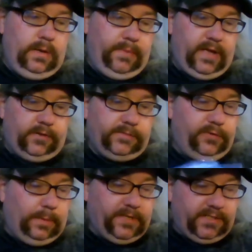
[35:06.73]
But yeah, there's a
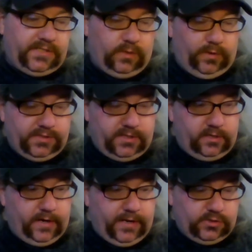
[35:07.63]
few update set ones
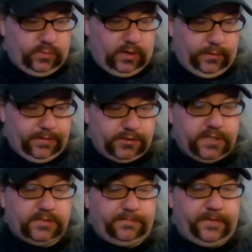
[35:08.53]
here as well with uh,
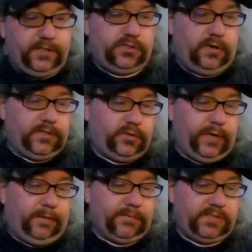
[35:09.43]
Jason Frasor,
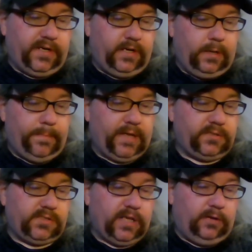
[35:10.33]
Antonio Alfonseca, Matt
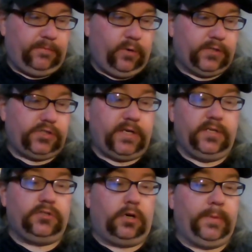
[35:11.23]
DeSalvo, and
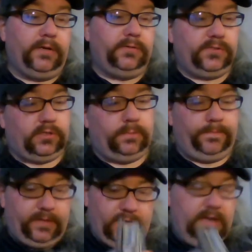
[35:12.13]
JD Durbin. So
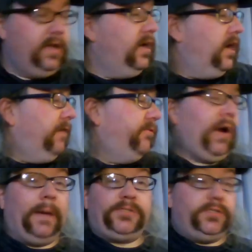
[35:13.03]
a few
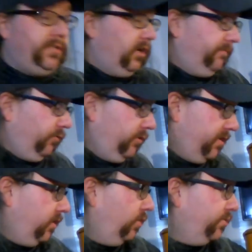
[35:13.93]
options there for
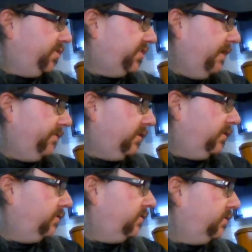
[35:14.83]
the 07
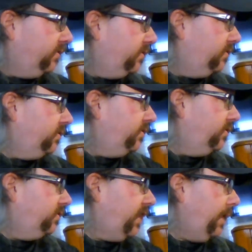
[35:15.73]

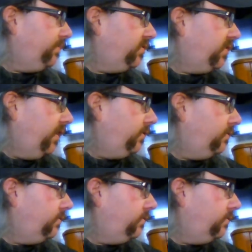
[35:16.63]
Topps set.